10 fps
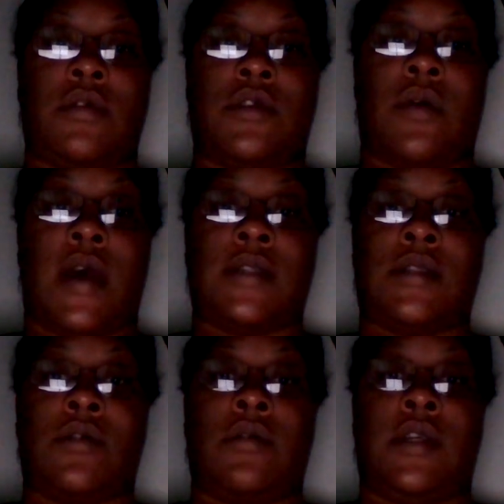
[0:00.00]
So I
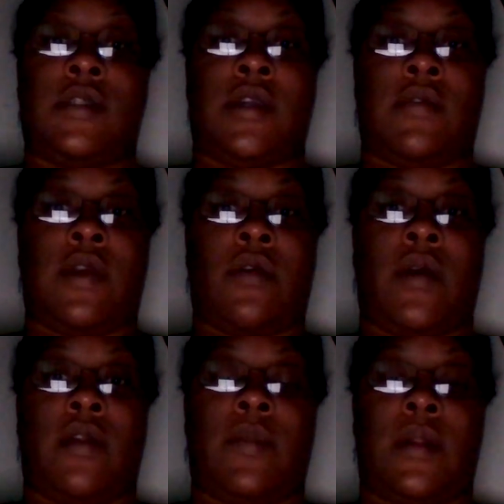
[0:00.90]
still need to give that
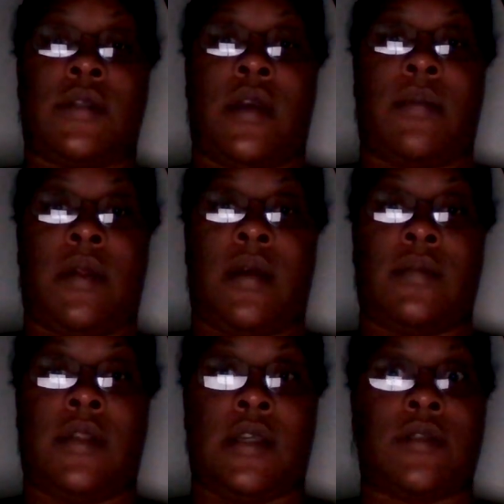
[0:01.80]
quite a bit of time, but I, uh,
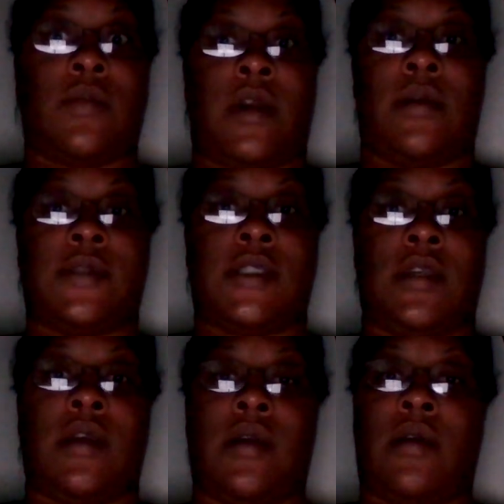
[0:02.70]
that's why I'm
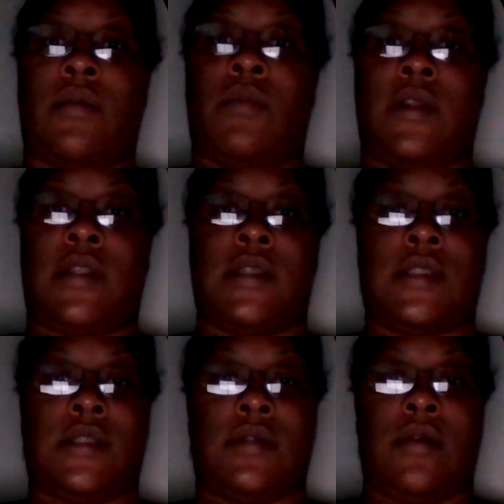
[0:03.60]
seeing what this
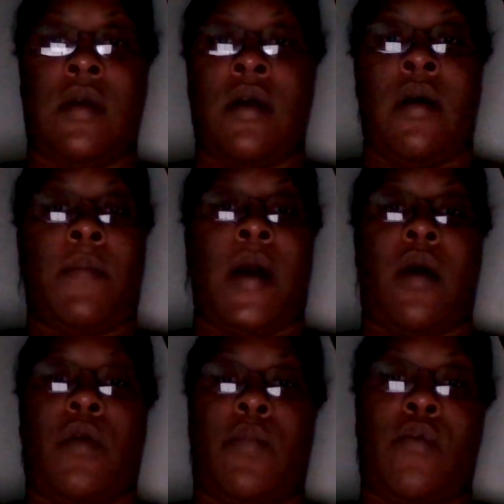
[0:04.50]

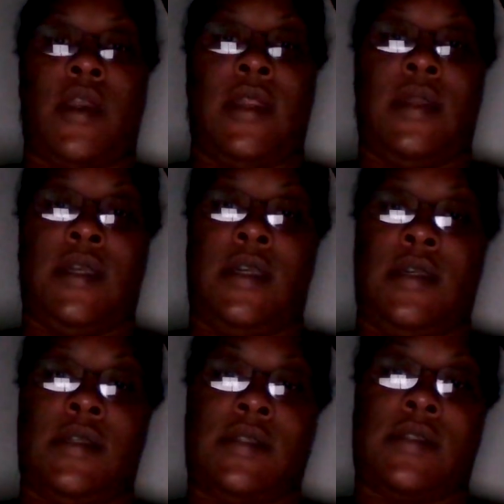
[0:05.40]
PowerPoint
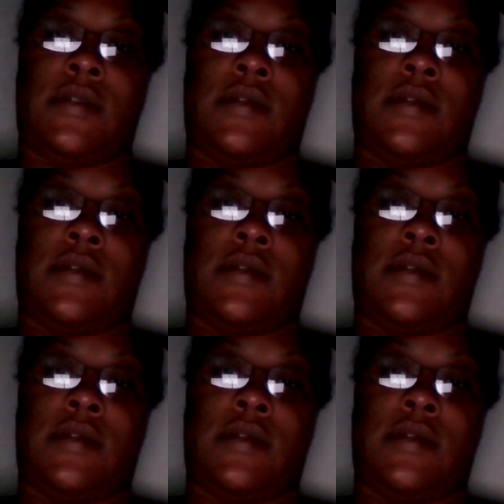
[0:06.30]
needs.